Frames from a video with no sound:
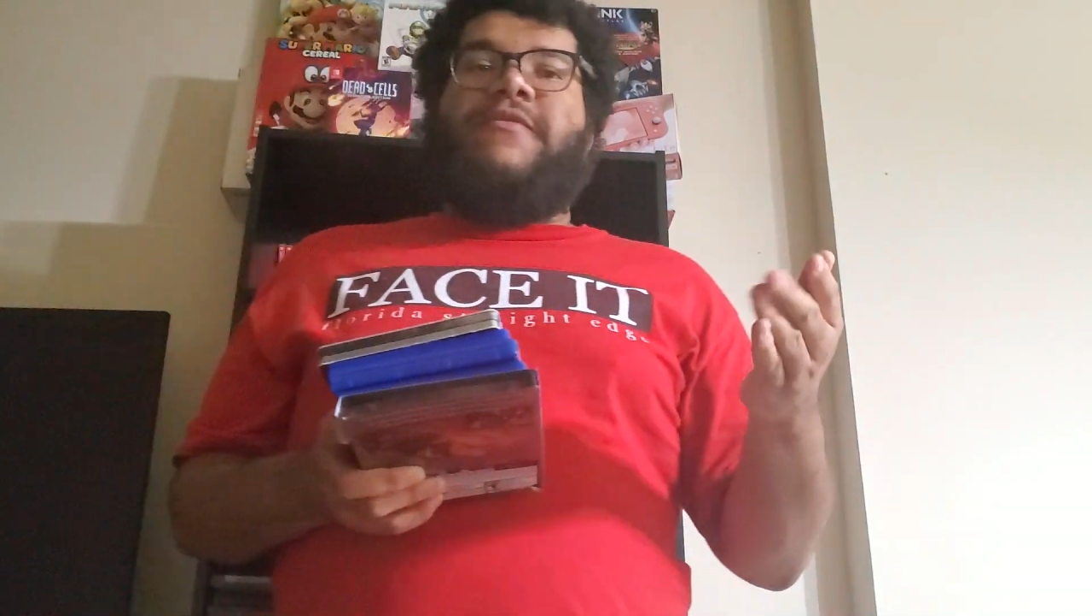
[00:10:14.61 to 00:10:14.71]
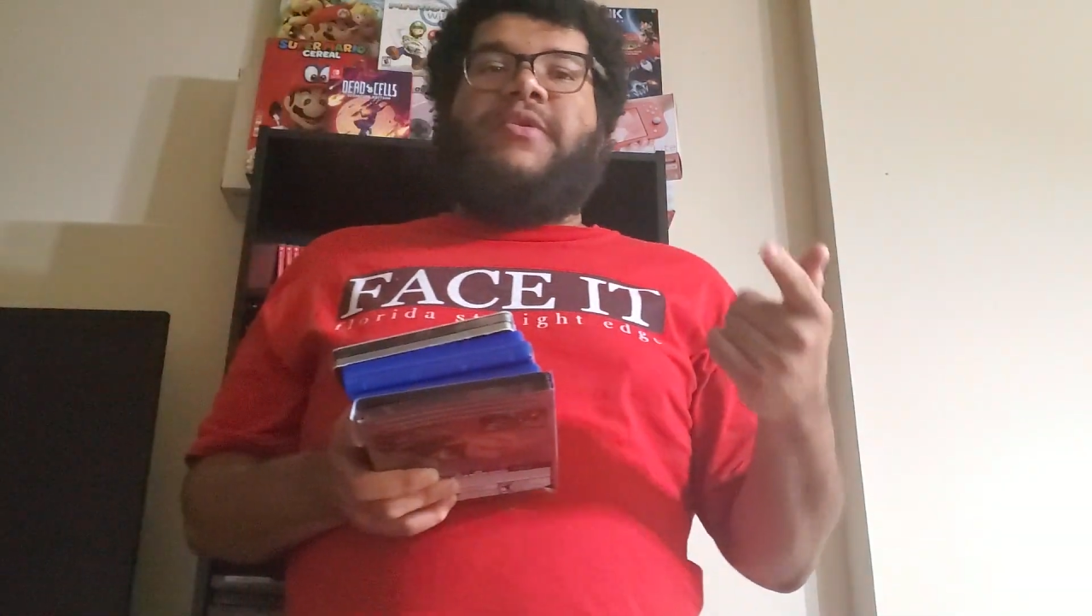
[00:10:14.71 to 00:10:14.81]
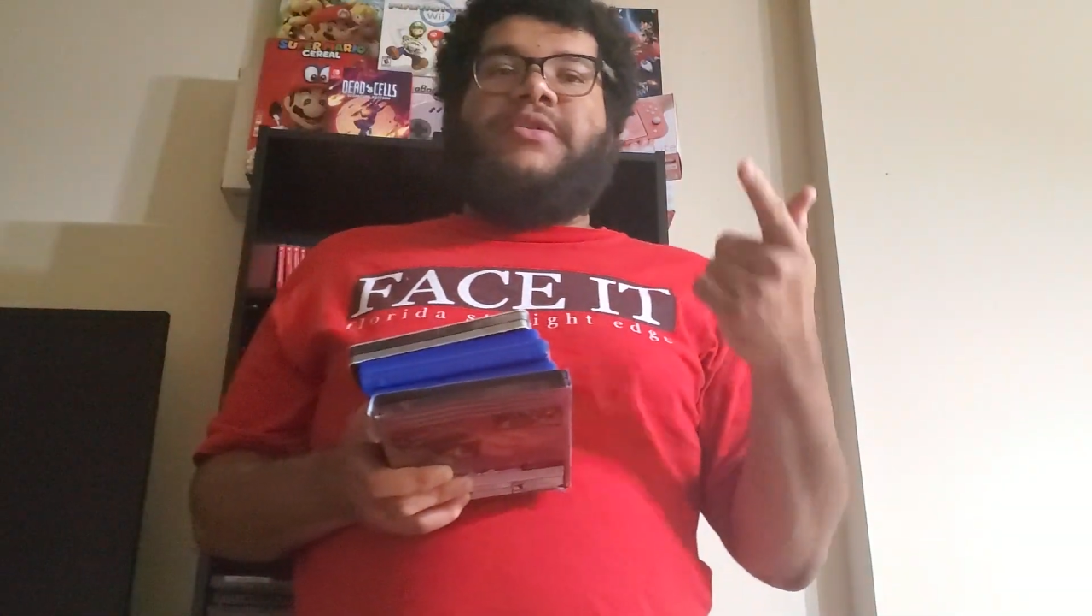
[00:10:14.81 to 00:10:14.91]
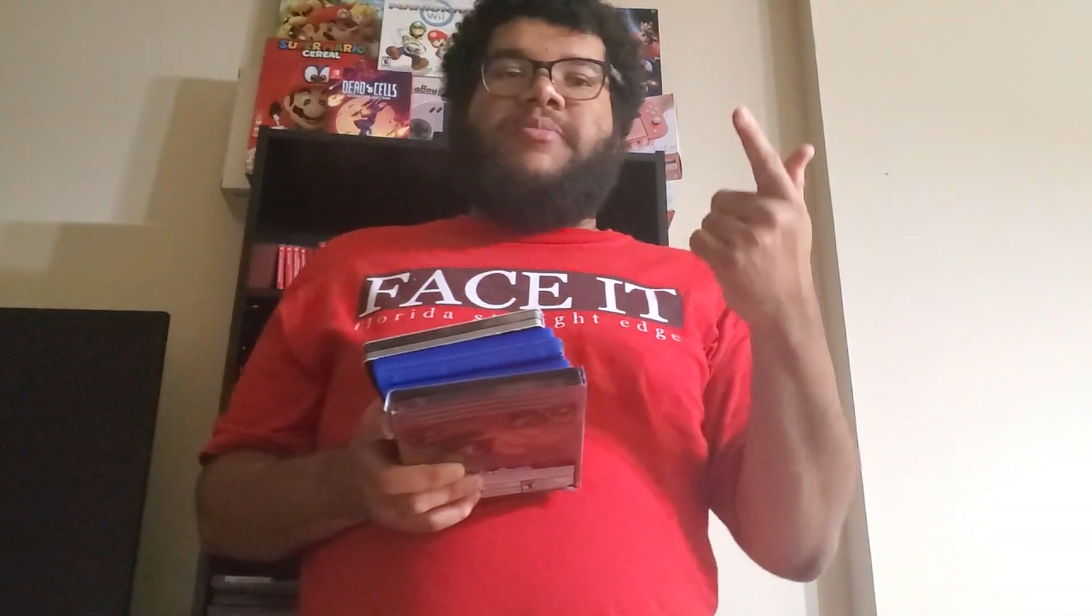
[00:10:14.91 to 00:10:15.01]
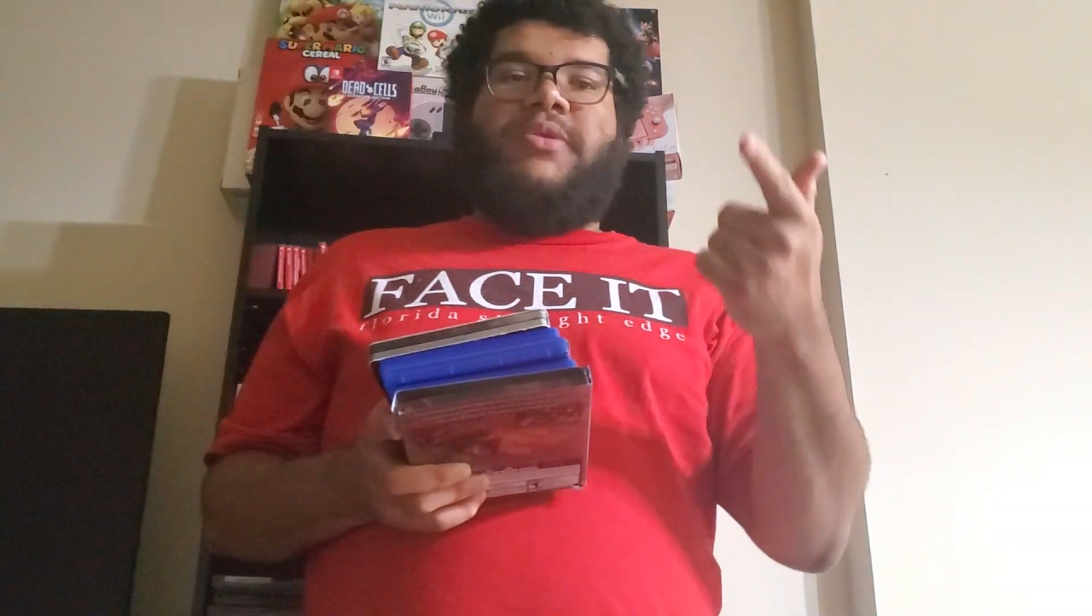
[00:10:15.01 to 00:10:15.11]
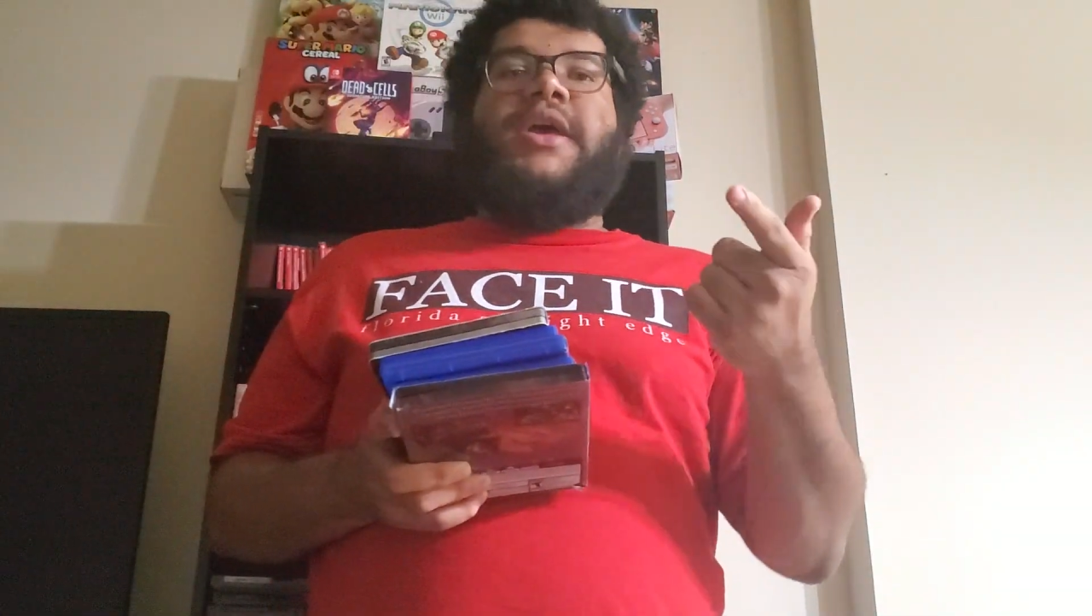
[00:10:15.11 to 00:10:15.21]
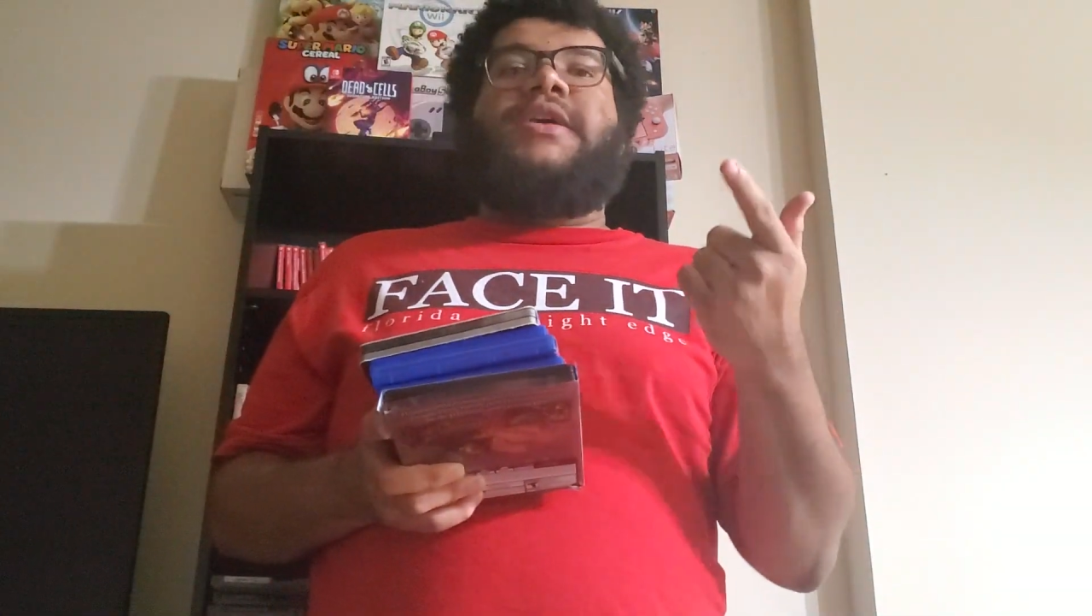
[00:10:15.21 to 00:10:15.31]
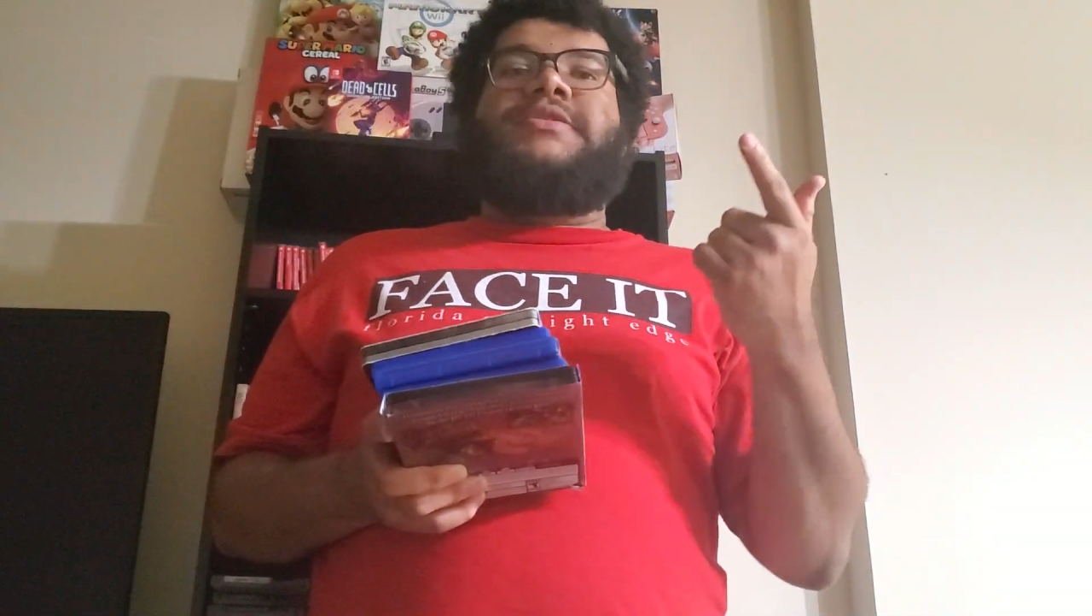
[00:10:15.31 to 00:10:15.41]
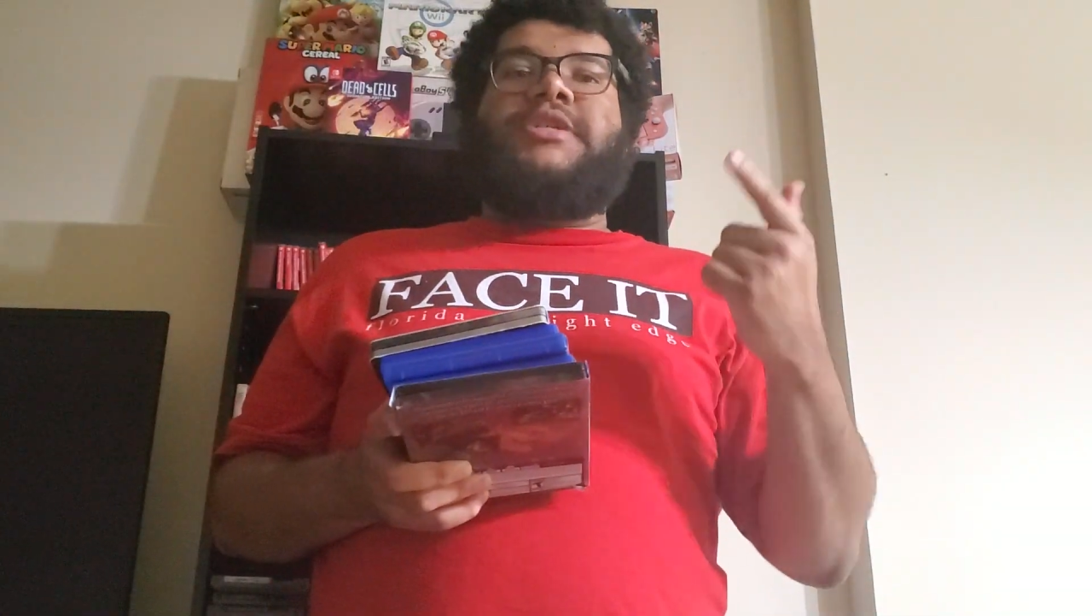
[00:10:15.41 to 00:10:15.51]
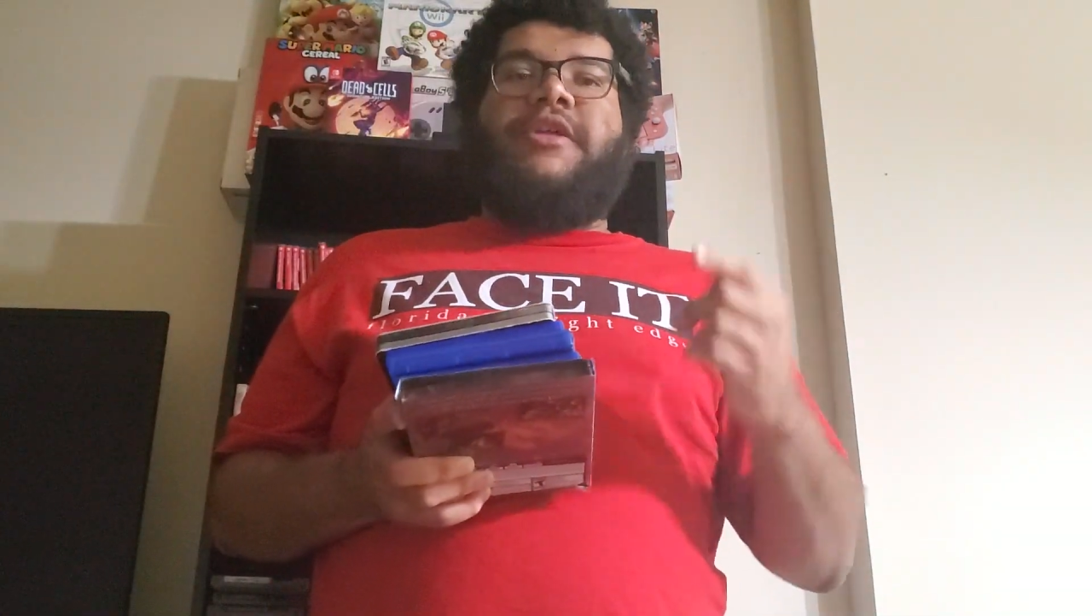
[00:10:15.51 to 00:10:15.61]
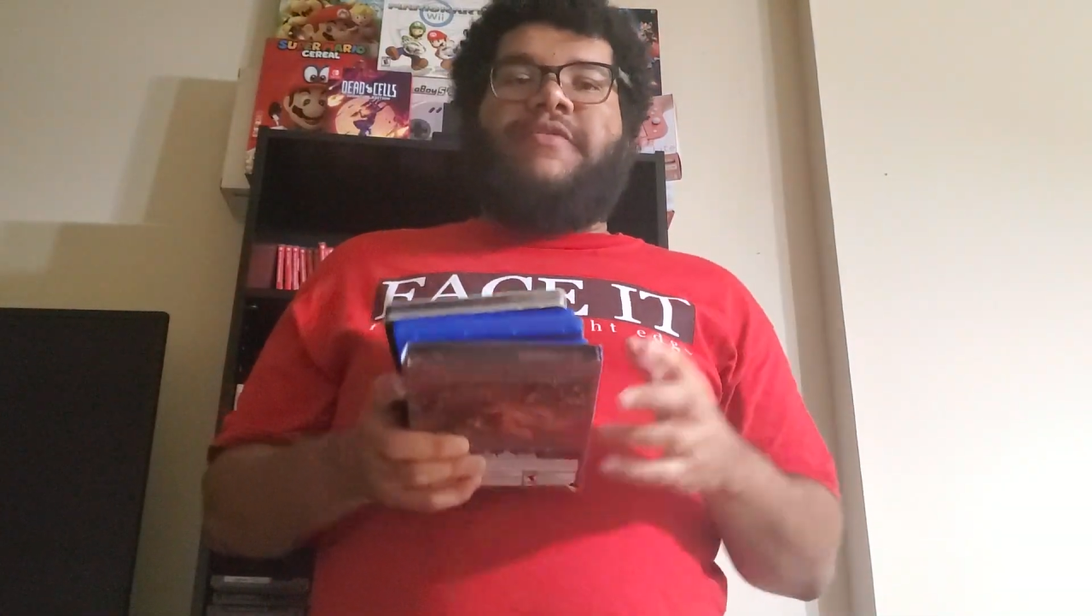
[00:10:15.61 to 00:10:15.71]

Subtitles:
for to play is Shadow